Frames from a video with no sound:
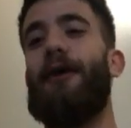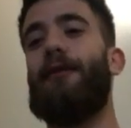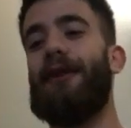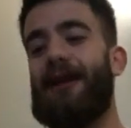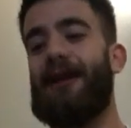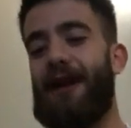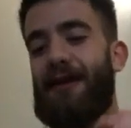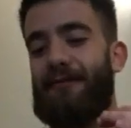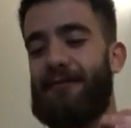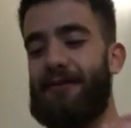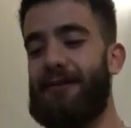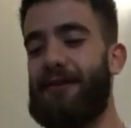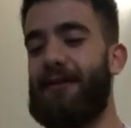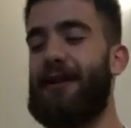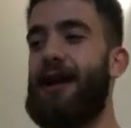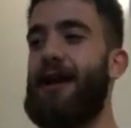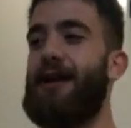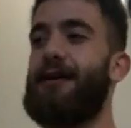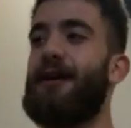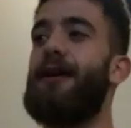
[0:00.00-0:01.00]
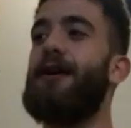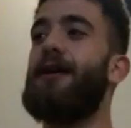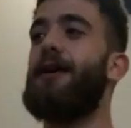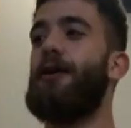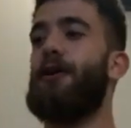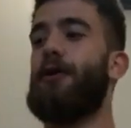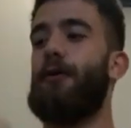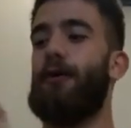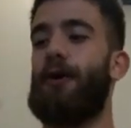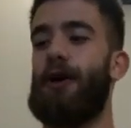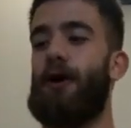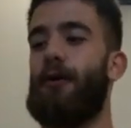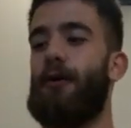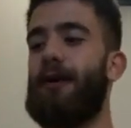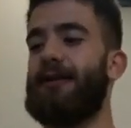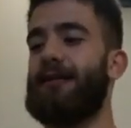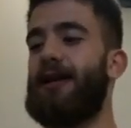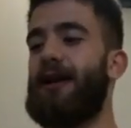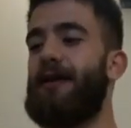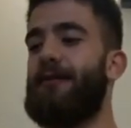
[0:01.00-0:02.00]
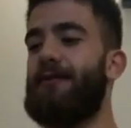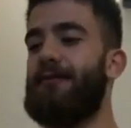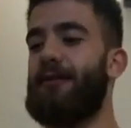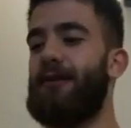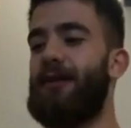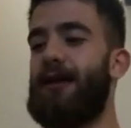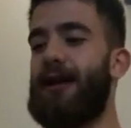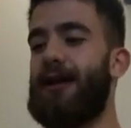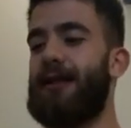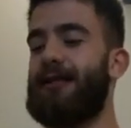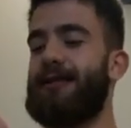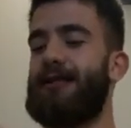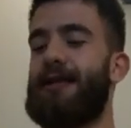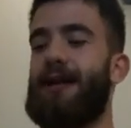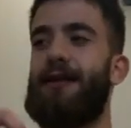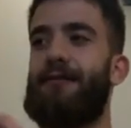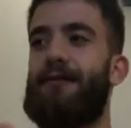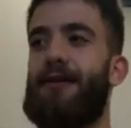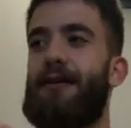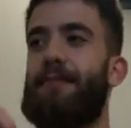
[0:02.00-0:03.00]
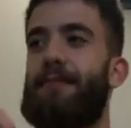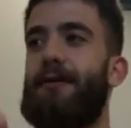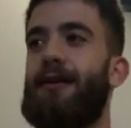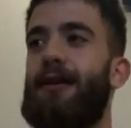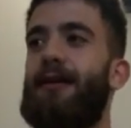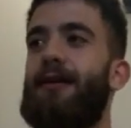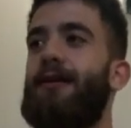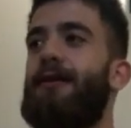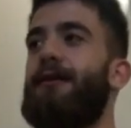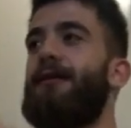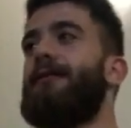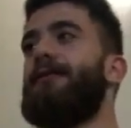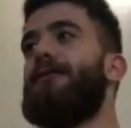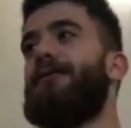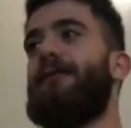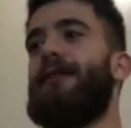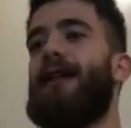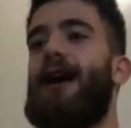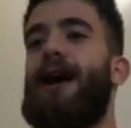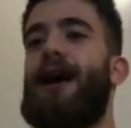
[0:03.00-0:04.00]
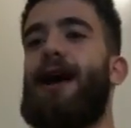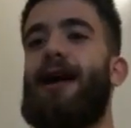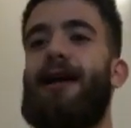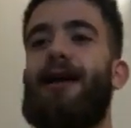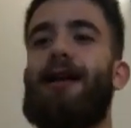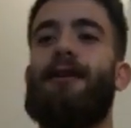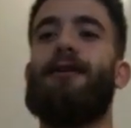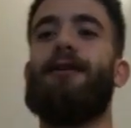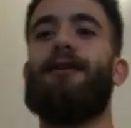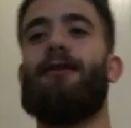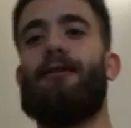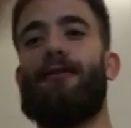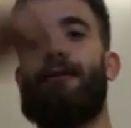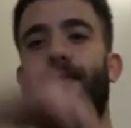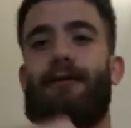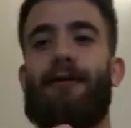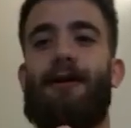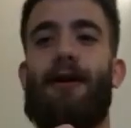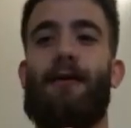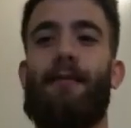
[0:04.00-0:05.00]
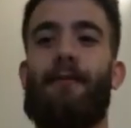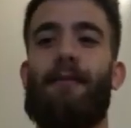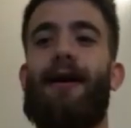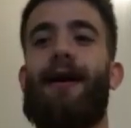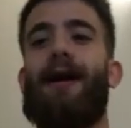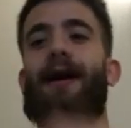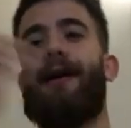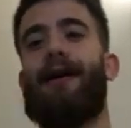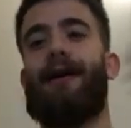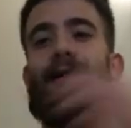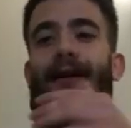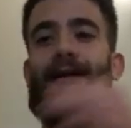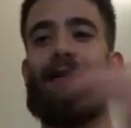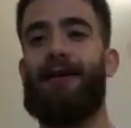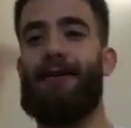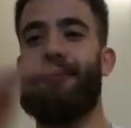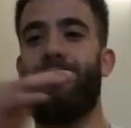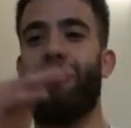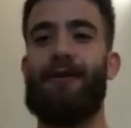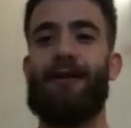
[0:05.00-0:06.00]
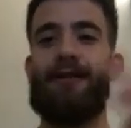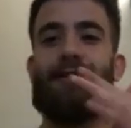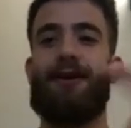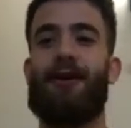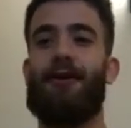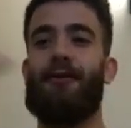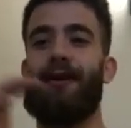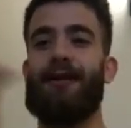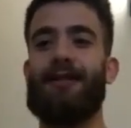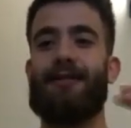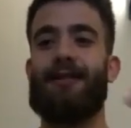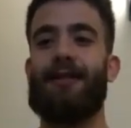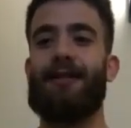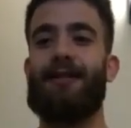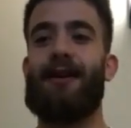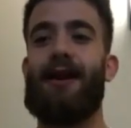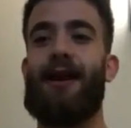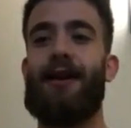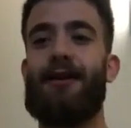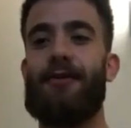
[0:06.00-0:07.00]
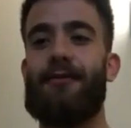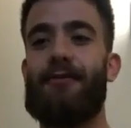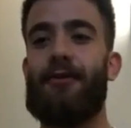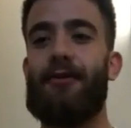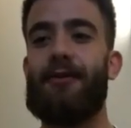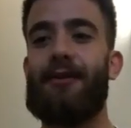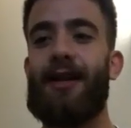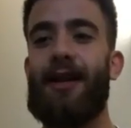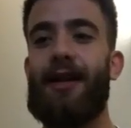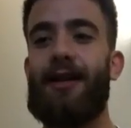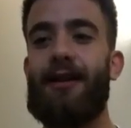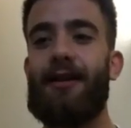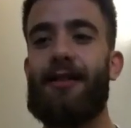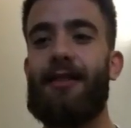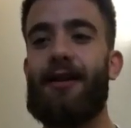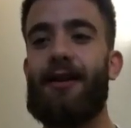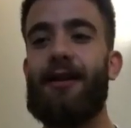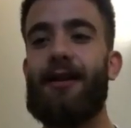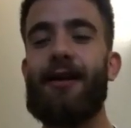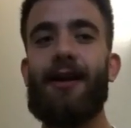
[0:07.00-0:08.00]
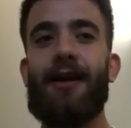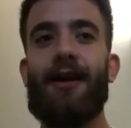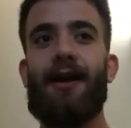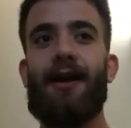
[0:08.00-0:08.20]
We have to we always have to like save up a little, fly, come back, it's always the kind of rotating thing.